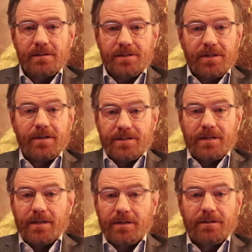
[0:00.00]

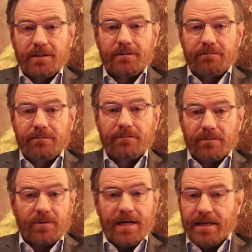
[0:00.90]
Seriously, you could
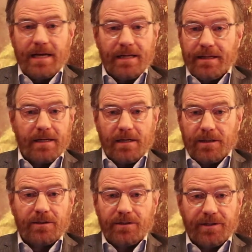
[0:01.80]
write anything
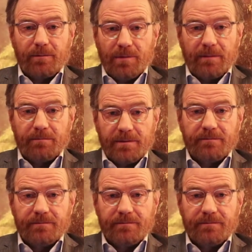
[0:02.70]
on a Goodyear blimp.